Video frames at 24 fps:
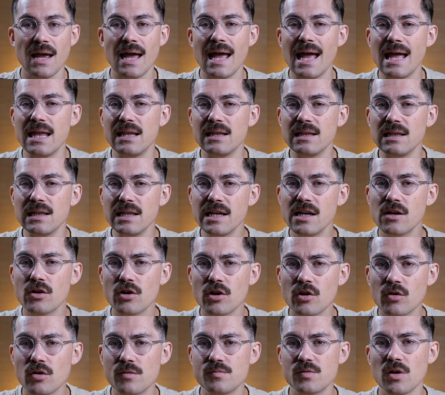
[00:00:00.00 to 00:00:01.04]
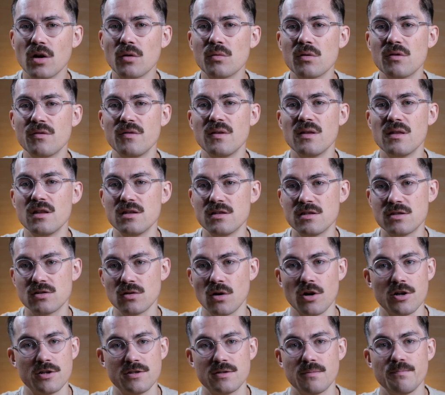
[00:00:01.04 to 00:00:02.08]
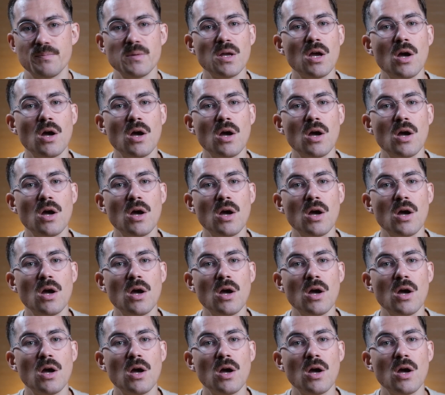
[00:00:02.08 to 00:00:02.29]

and leaner cryptography than SNARKs,